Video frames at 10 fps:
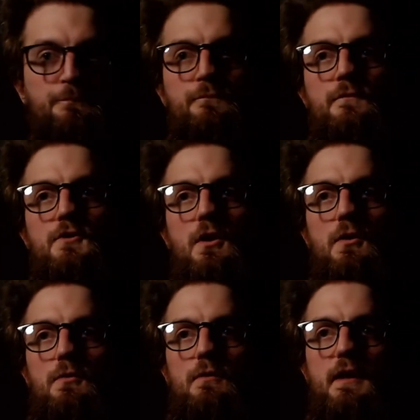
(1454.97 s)

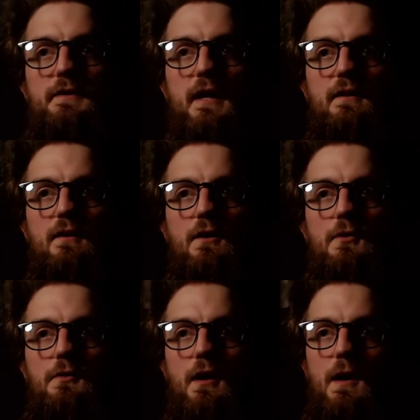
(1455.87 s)
So let that
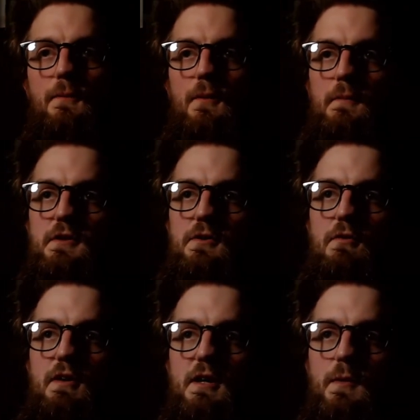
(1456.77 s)
load up. I mean, you're not
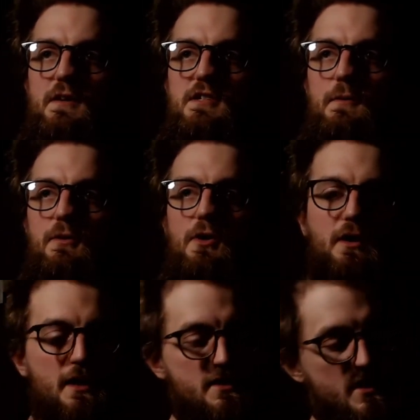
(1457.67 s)
really going to be able to see it, but look,
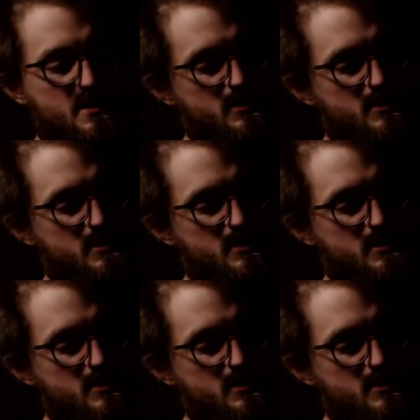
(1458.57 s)
it's